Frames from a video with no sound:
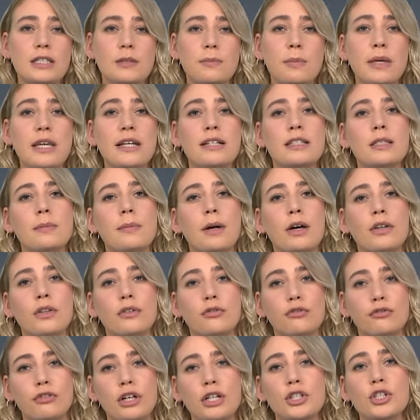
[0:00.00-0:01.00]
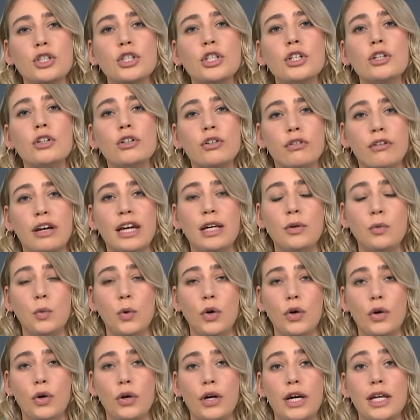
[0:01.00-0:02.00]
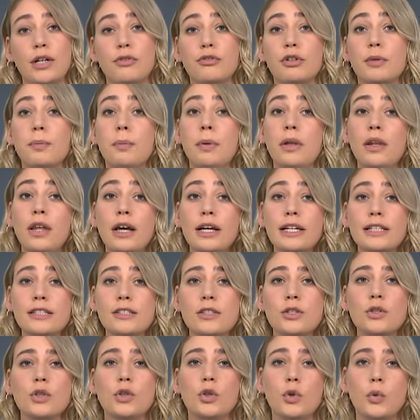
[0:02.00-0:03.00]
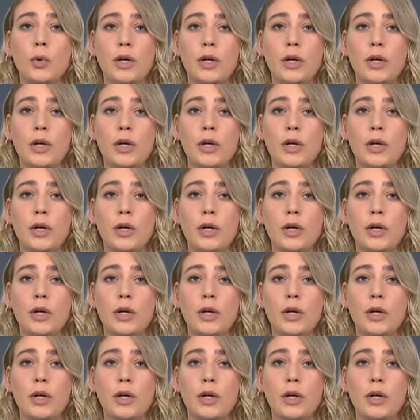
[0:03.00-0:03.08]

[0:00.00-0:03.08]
speaks about the Russian Ukraine war and replies to a